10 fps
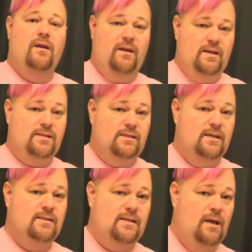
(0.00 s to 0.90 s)
yes, it
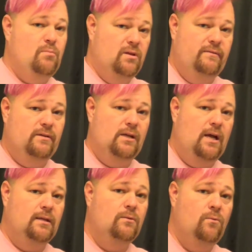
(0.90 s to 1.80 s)
does stay, believe it or
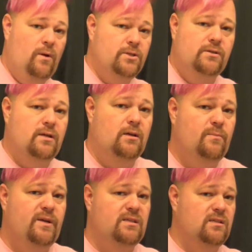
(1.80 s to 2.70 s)
not. Once you get all
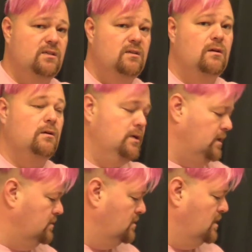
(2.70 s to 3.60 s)
the pieces in, you're
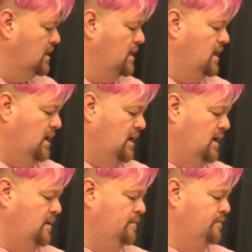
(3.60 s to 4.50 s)
good.
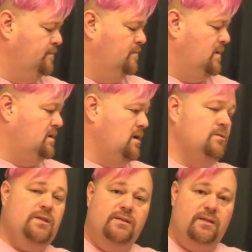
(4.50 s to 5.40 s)
Um, it
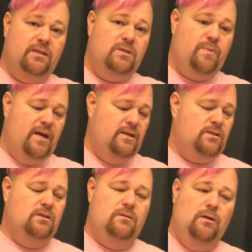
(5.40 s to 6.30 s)
goes into this
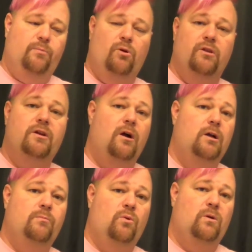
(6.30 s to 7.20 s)
base, you pull the
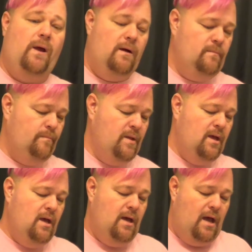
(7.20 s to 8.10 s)
cardboard out,
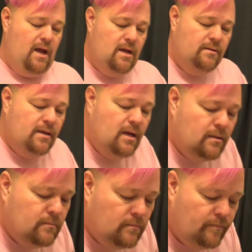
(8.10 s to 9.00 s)
and then